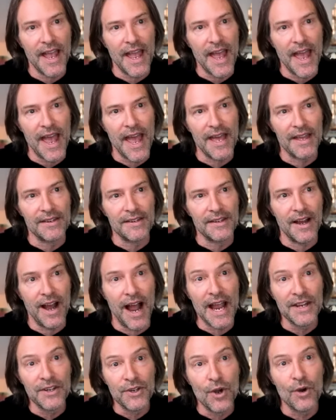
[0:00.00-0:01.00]
And
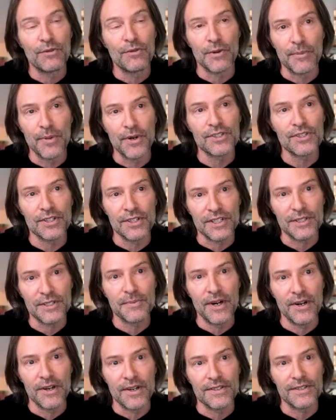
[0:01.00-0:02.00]
I know from personal
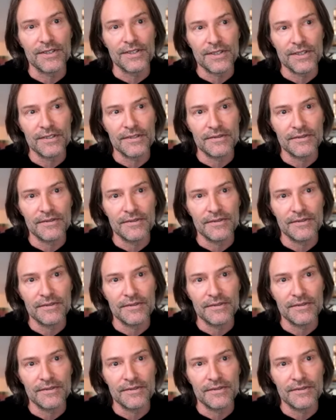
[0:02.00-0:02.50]
experience